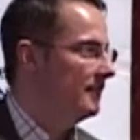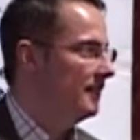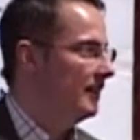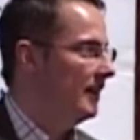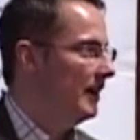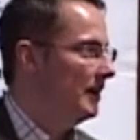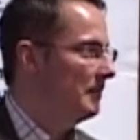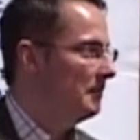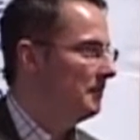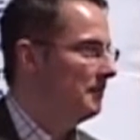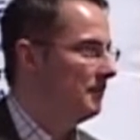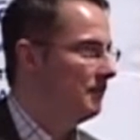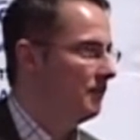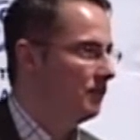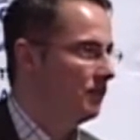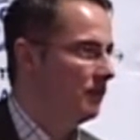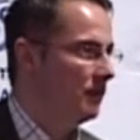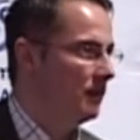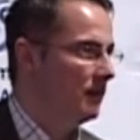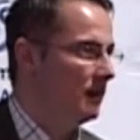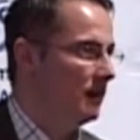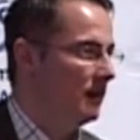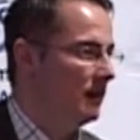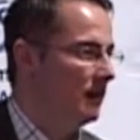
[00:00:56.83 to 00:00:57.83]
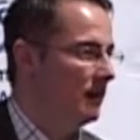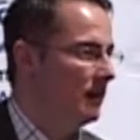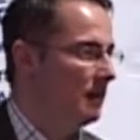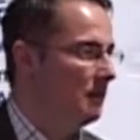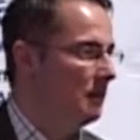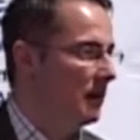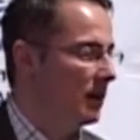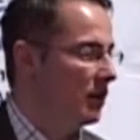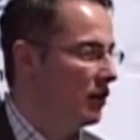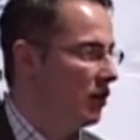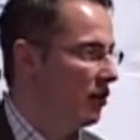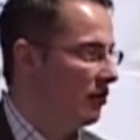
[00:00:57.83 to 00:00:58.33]

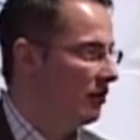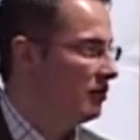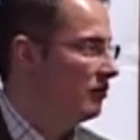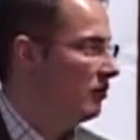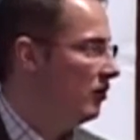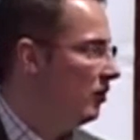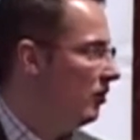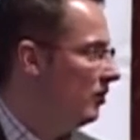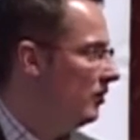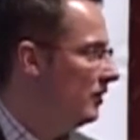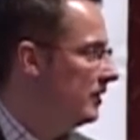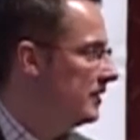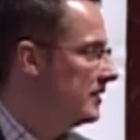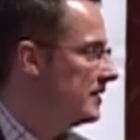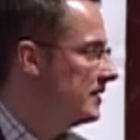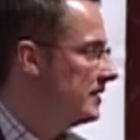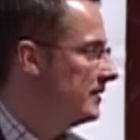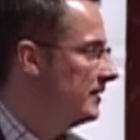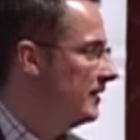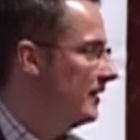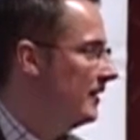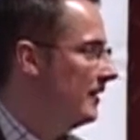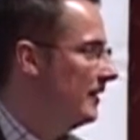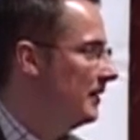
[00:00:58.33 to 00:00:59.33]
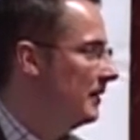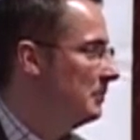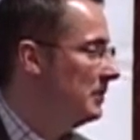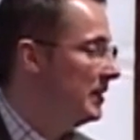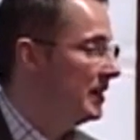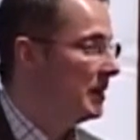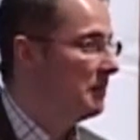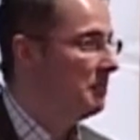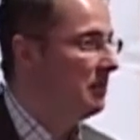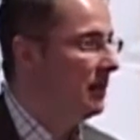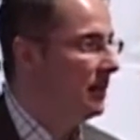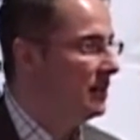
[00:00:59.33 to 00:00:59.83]
my current role is
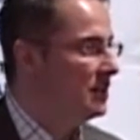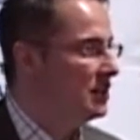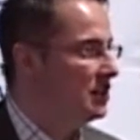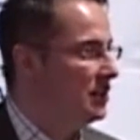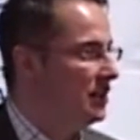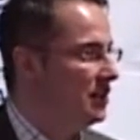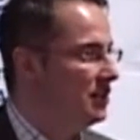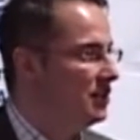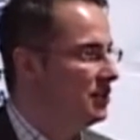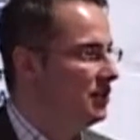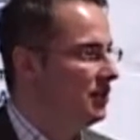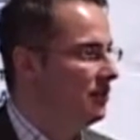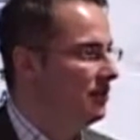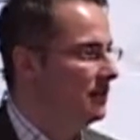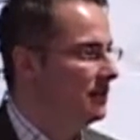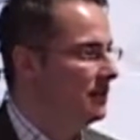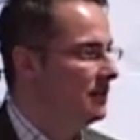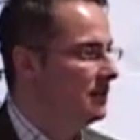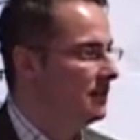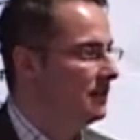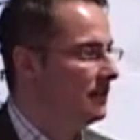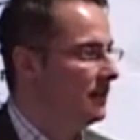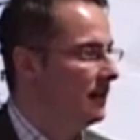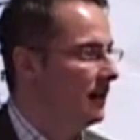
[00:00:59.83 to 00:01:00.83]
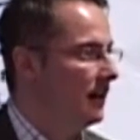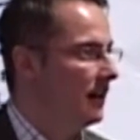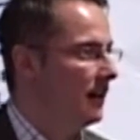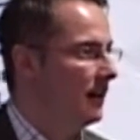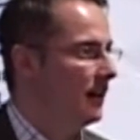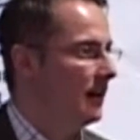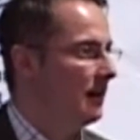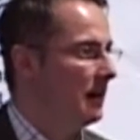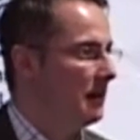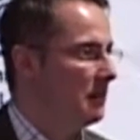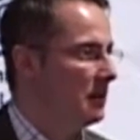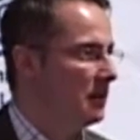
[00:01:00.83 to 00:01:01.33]
being a PhD student. I'm